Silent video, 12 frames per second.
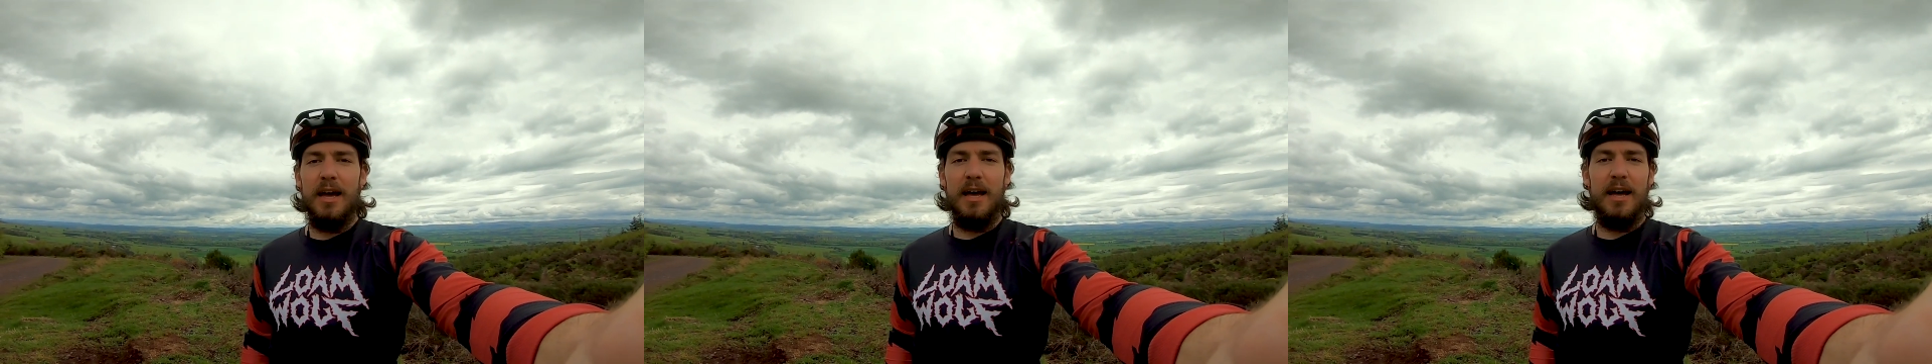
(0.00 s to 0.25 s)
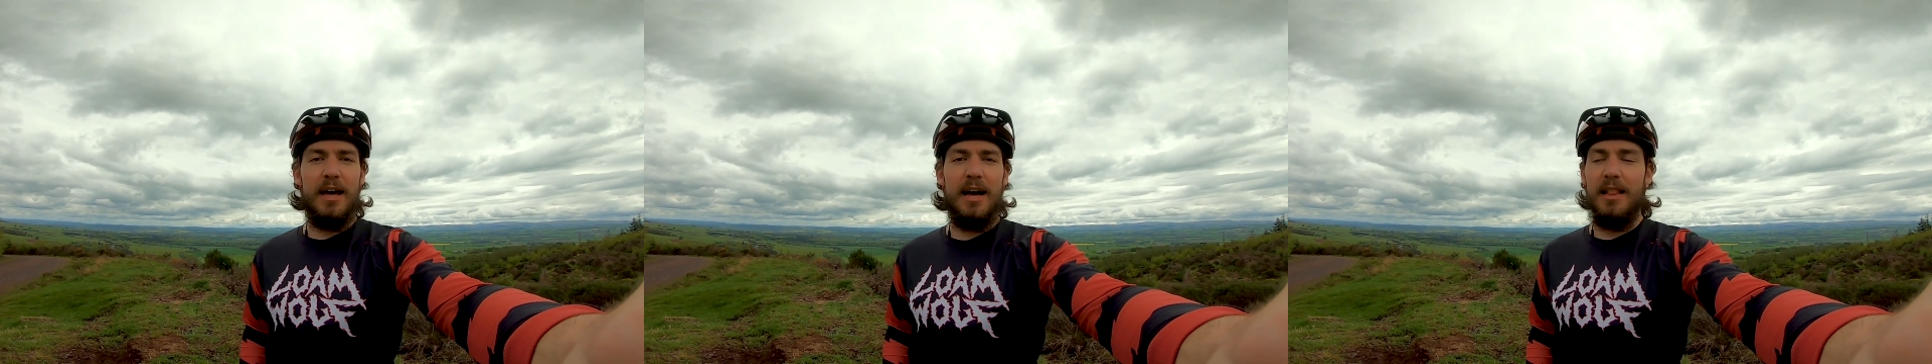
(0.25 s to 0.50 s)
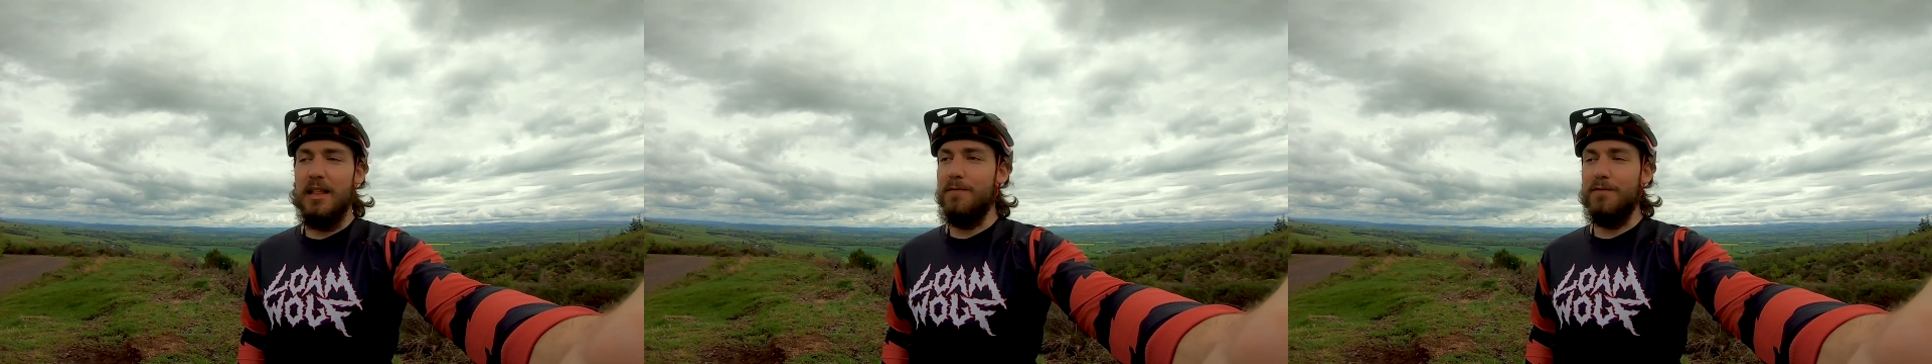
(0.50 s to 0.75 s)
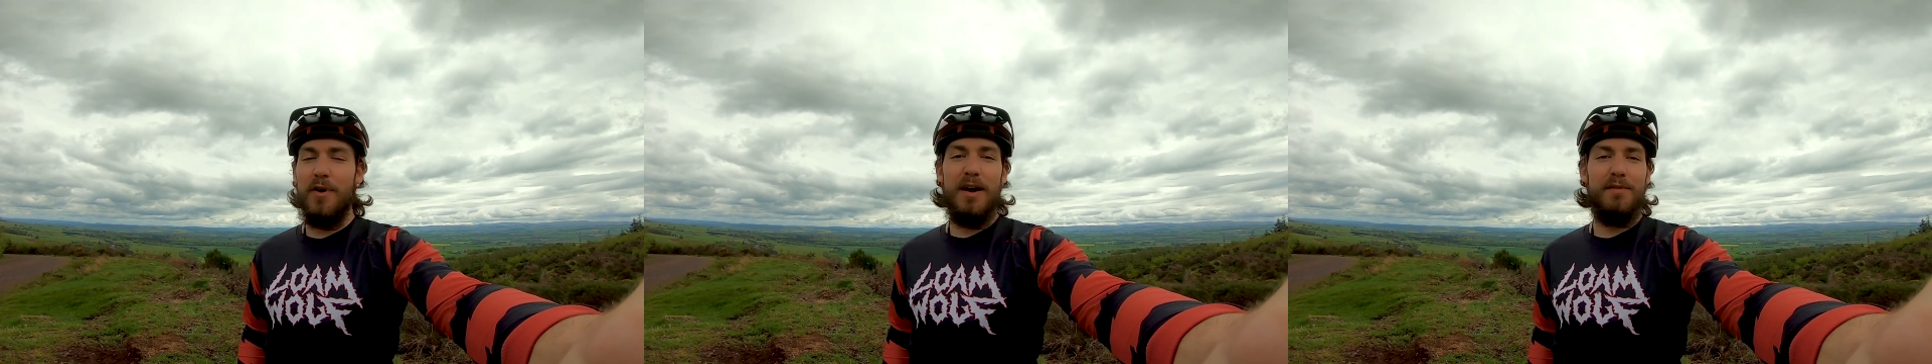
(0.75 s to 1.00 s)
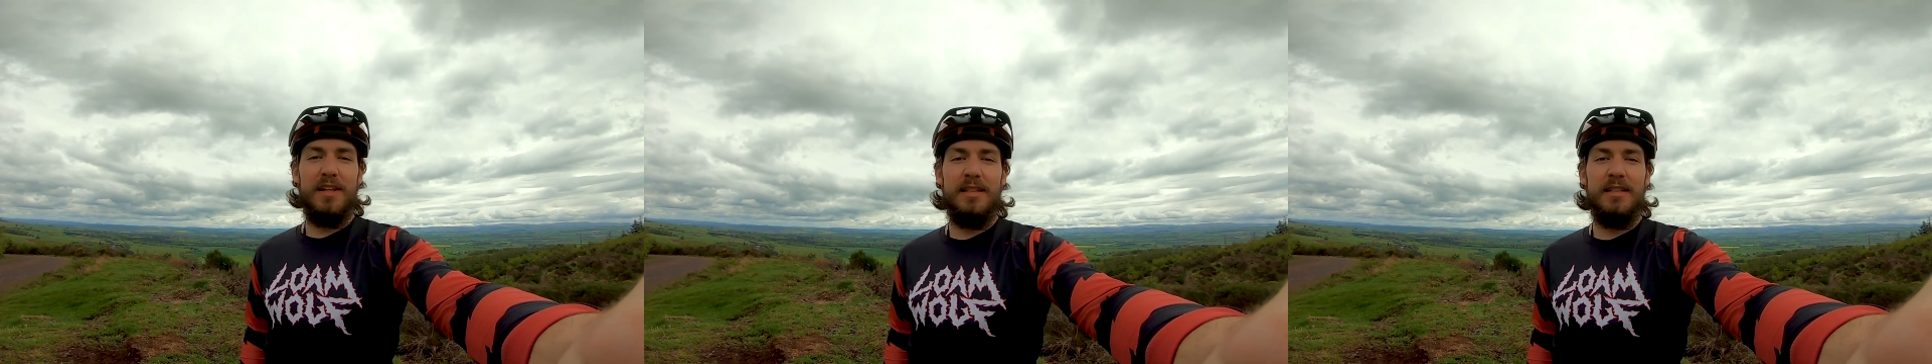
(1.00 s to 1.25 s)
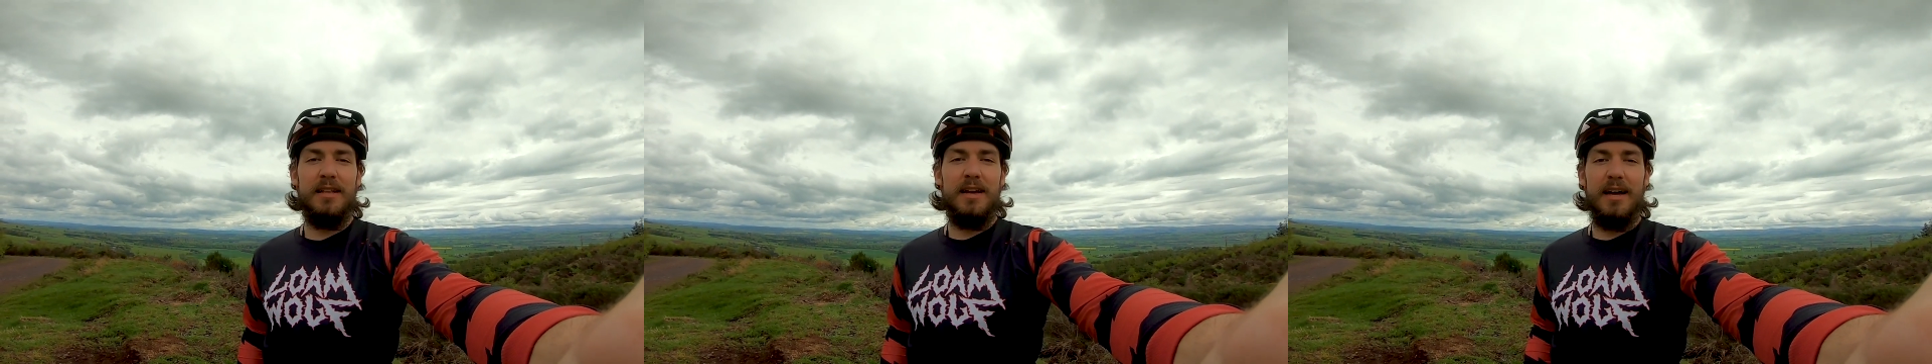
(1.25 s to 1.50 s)
Uh, I love
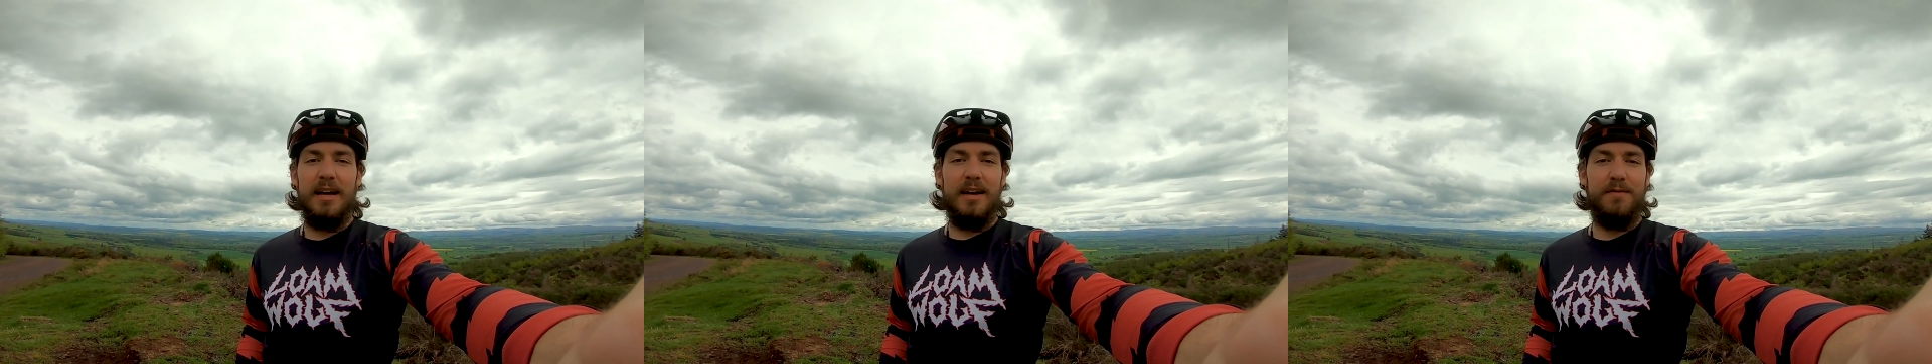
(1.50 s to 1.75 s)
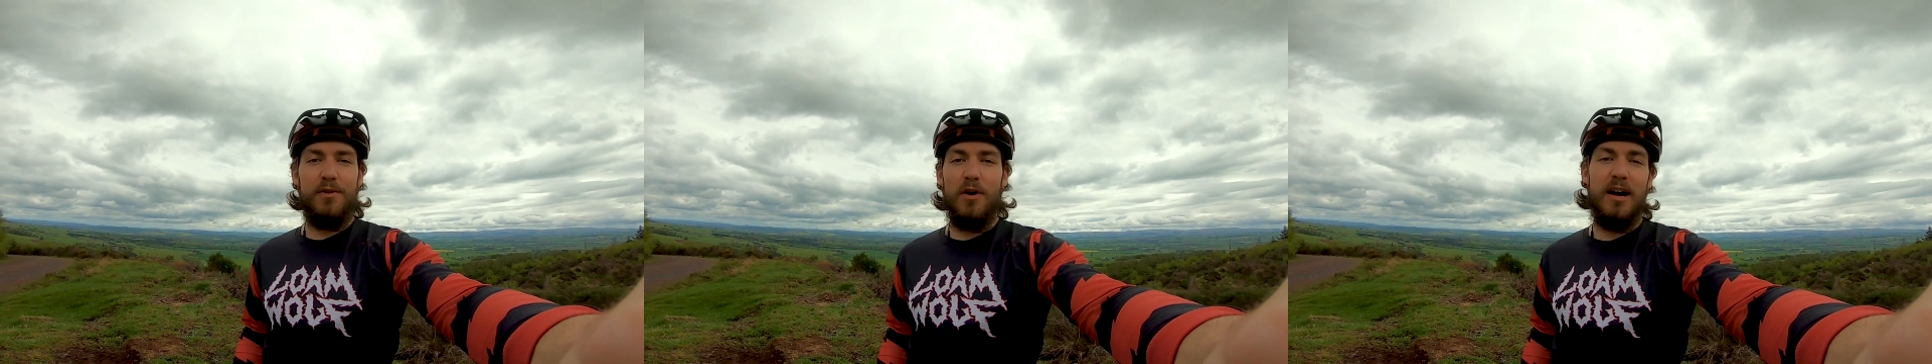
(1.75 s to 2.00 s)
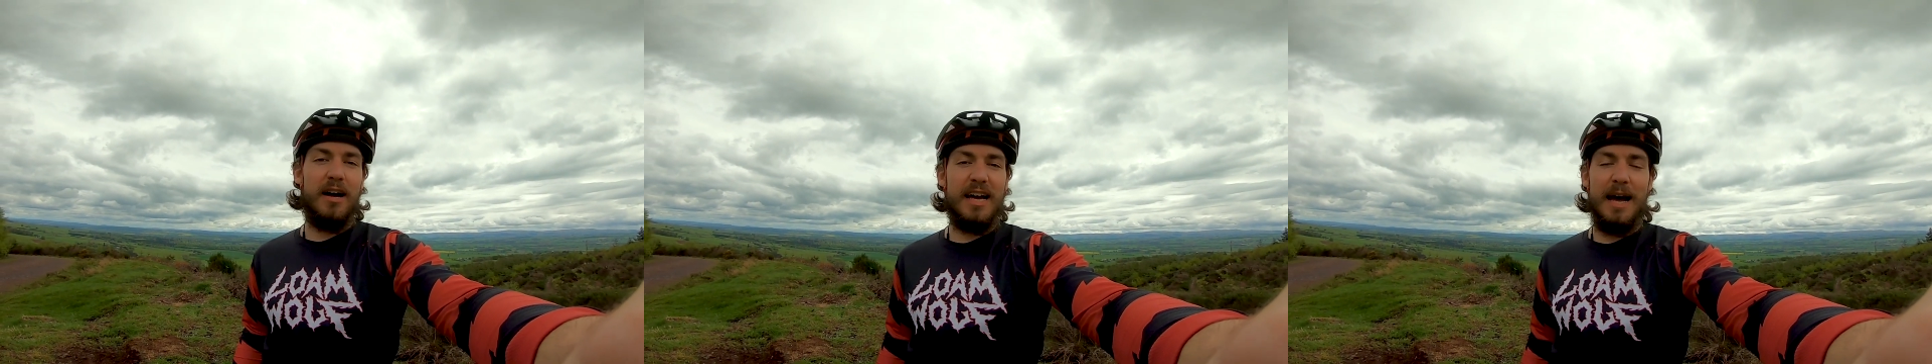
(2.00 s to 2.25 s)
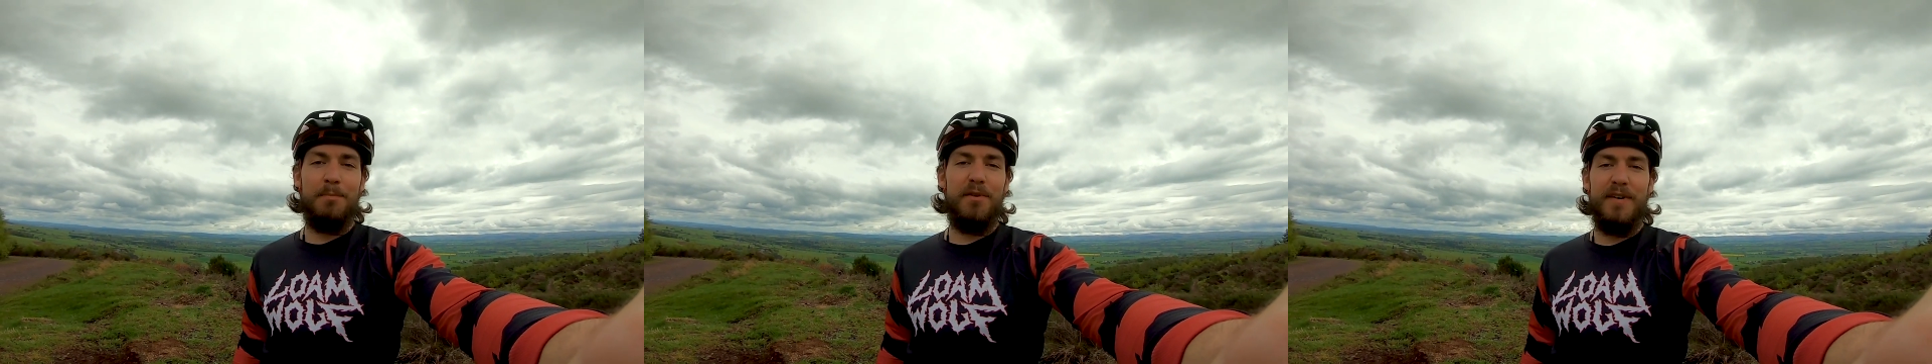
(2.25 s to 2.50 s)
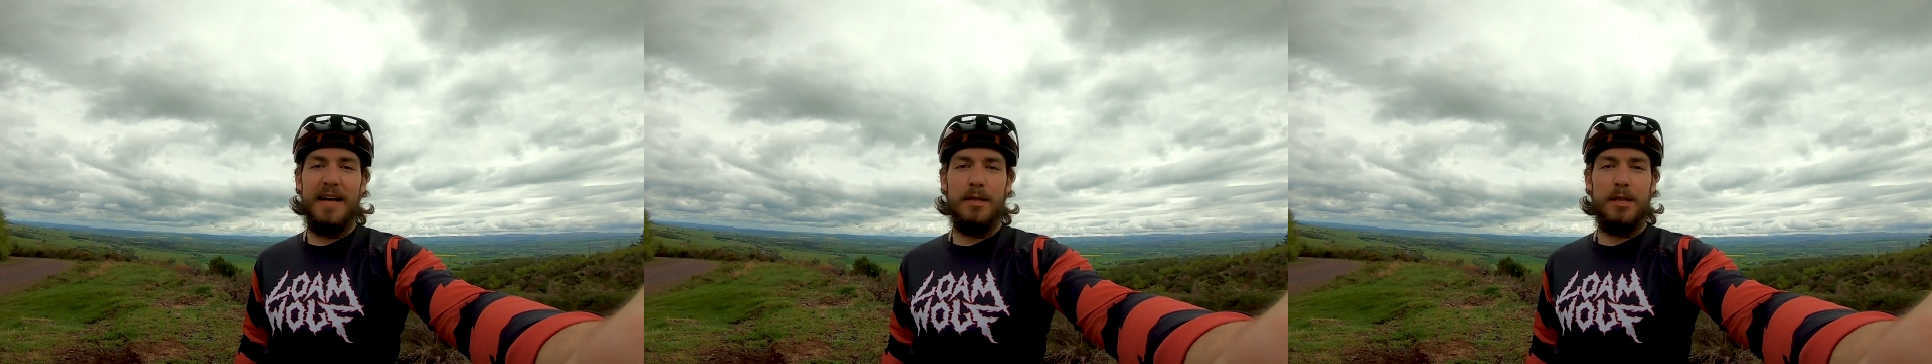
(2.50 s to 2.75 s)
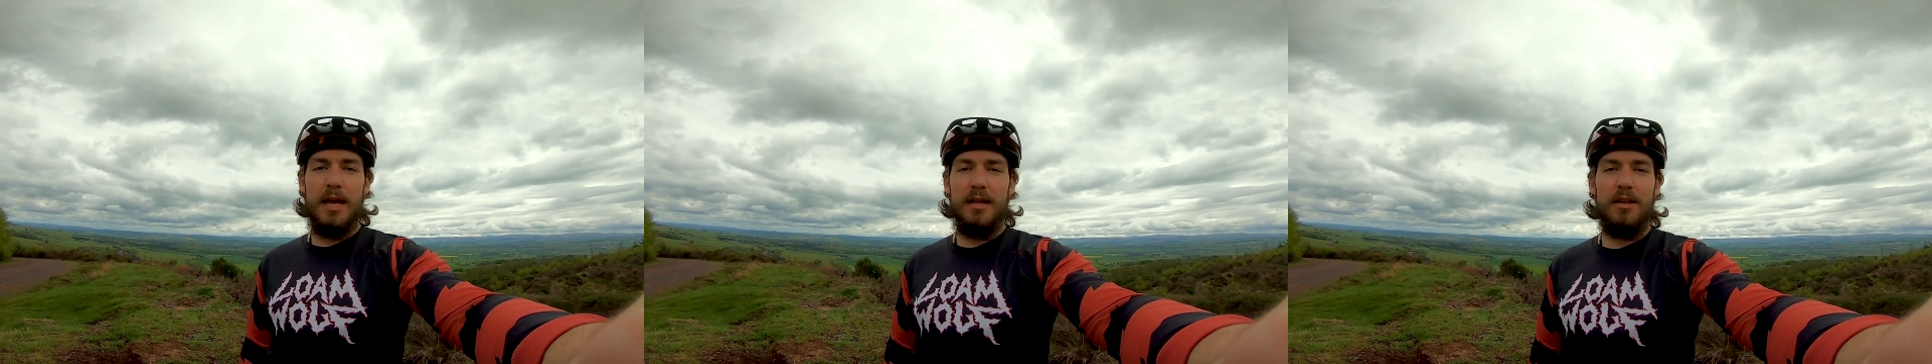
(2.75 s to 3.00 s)
traveling. Uh, I've got a camper
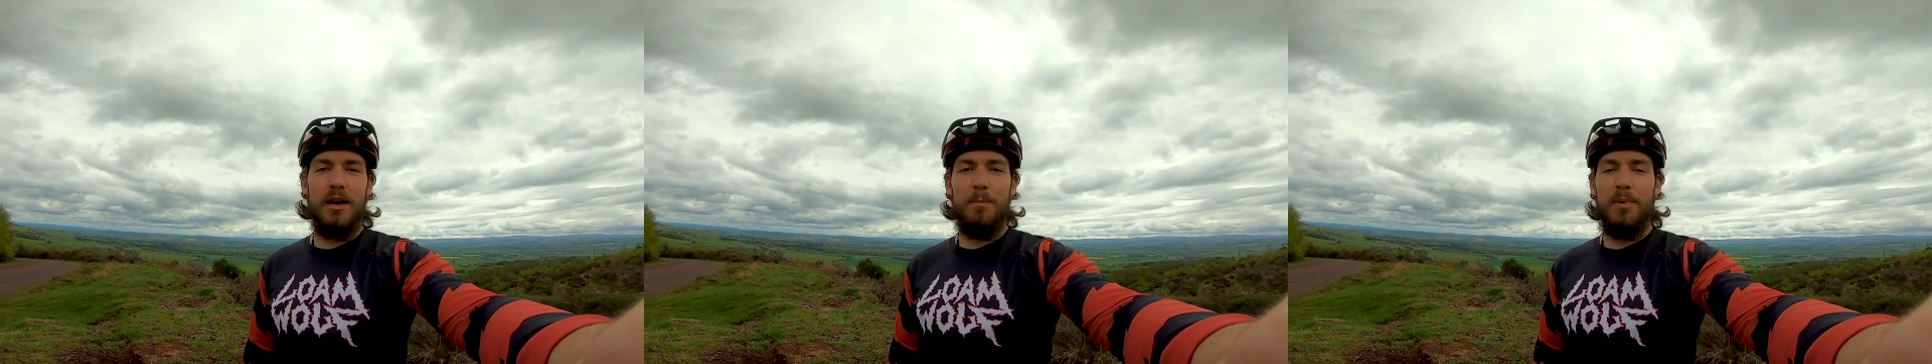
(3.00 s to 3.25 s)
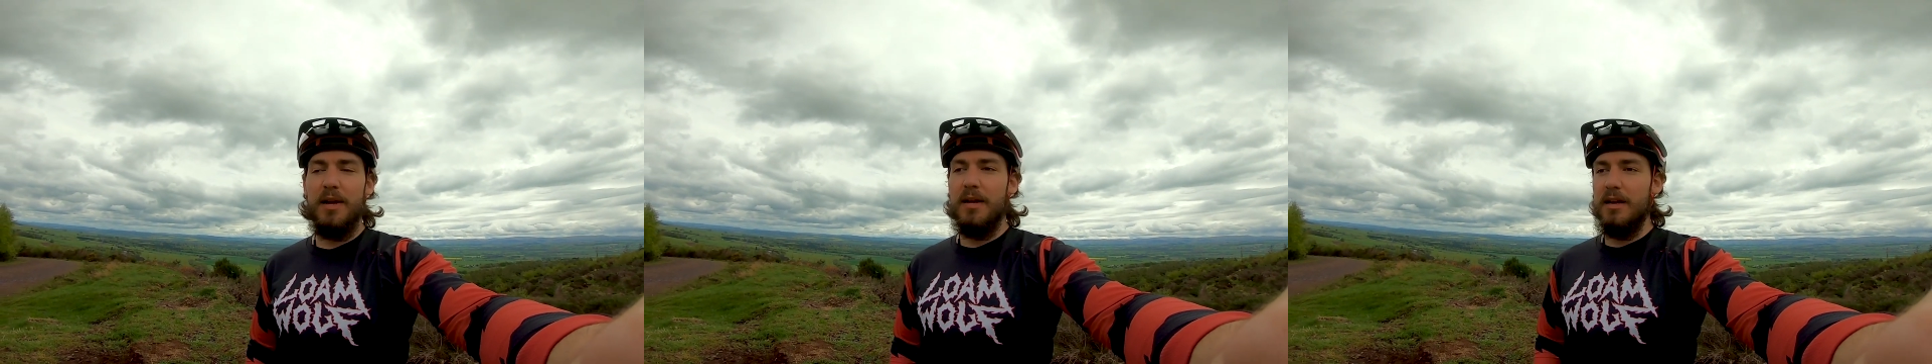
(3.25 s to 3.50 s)
van set up,